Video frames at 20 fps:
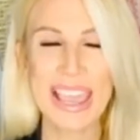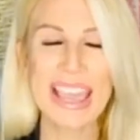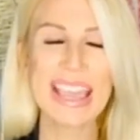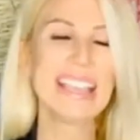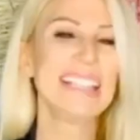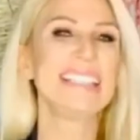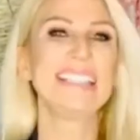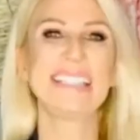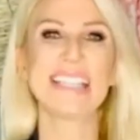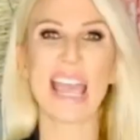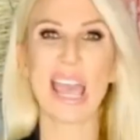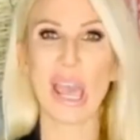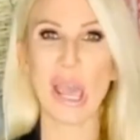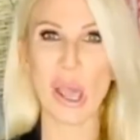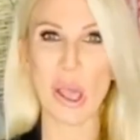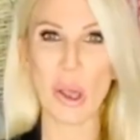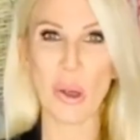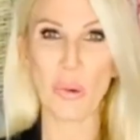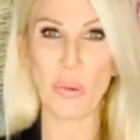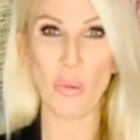
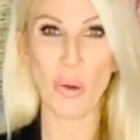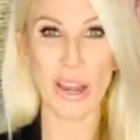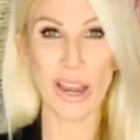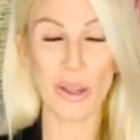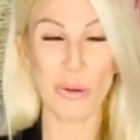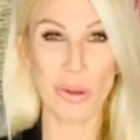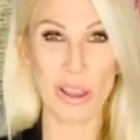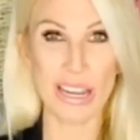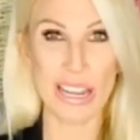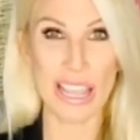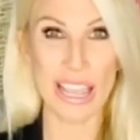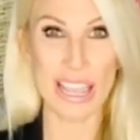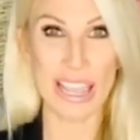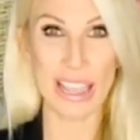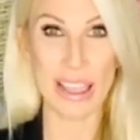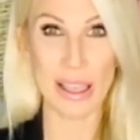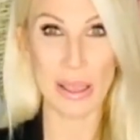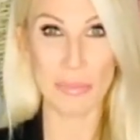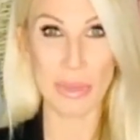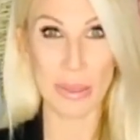So what I want
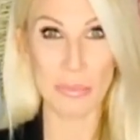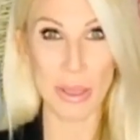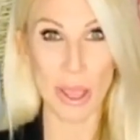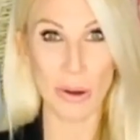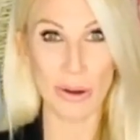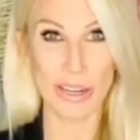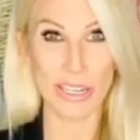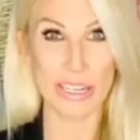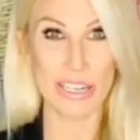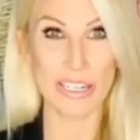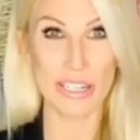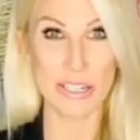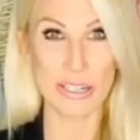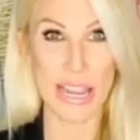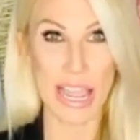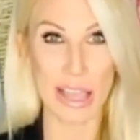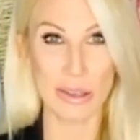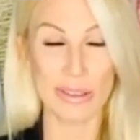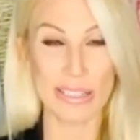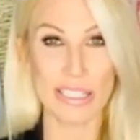to empower you to do
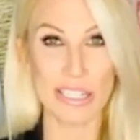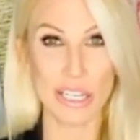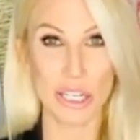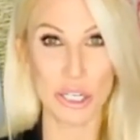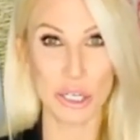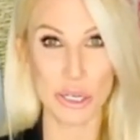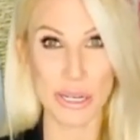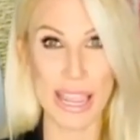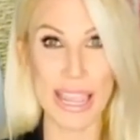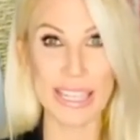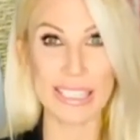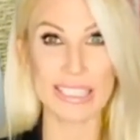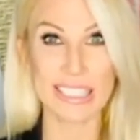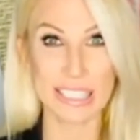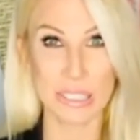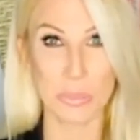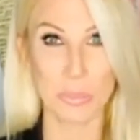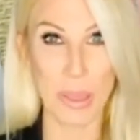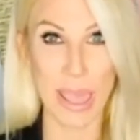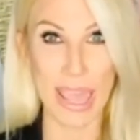now is to create
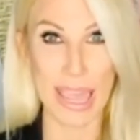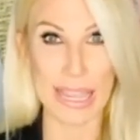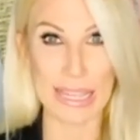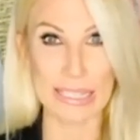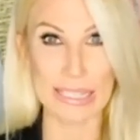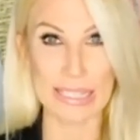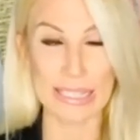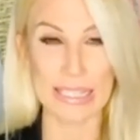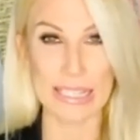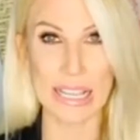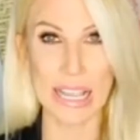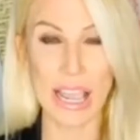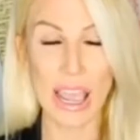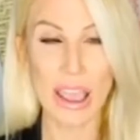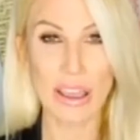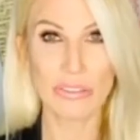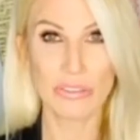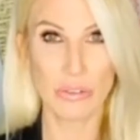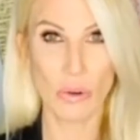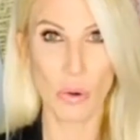space
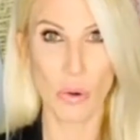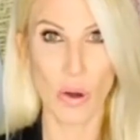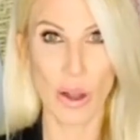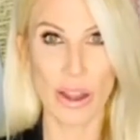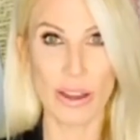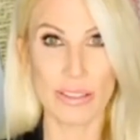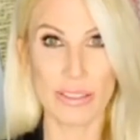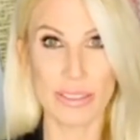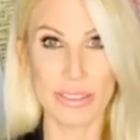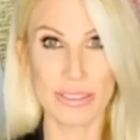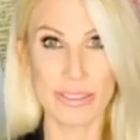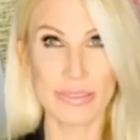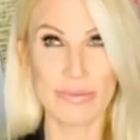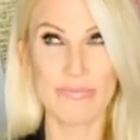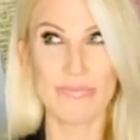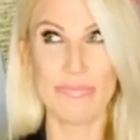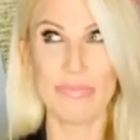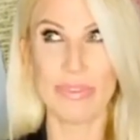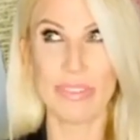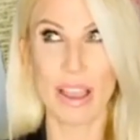for
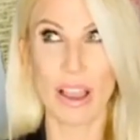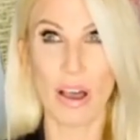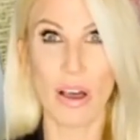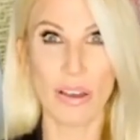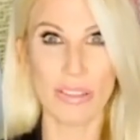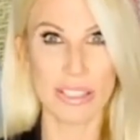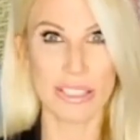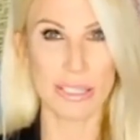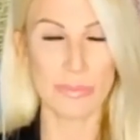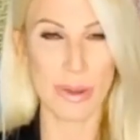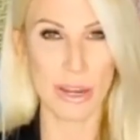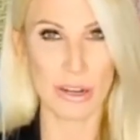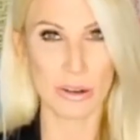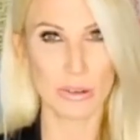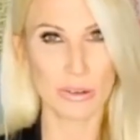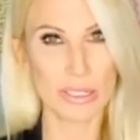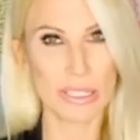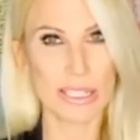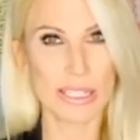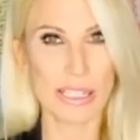all these
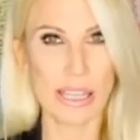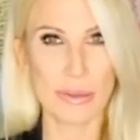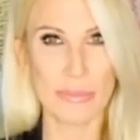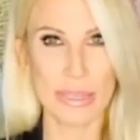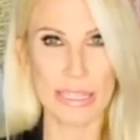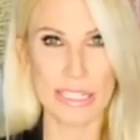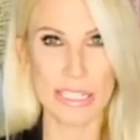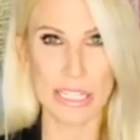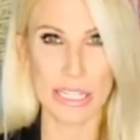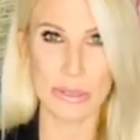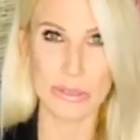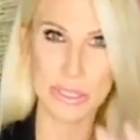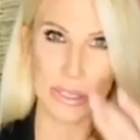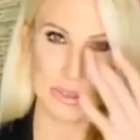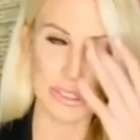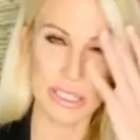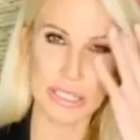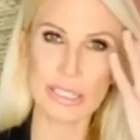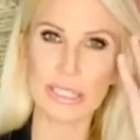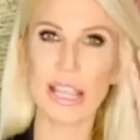miracles to come into you. So
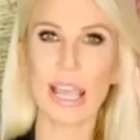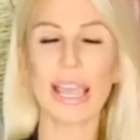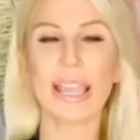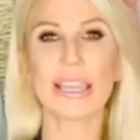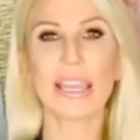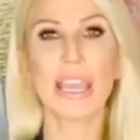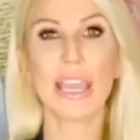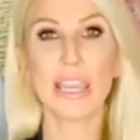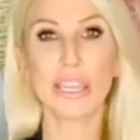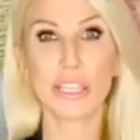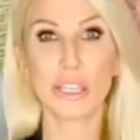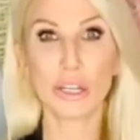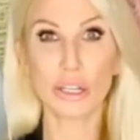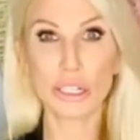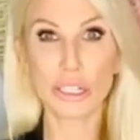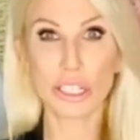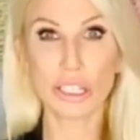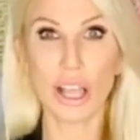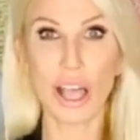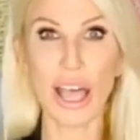just like
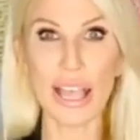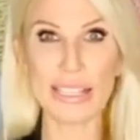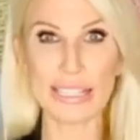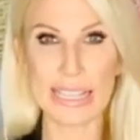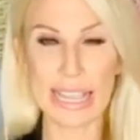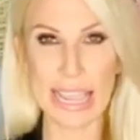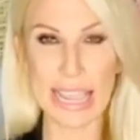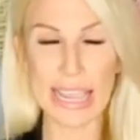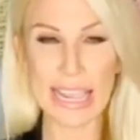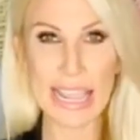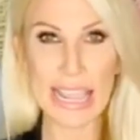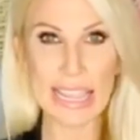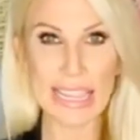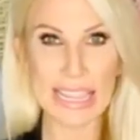your closet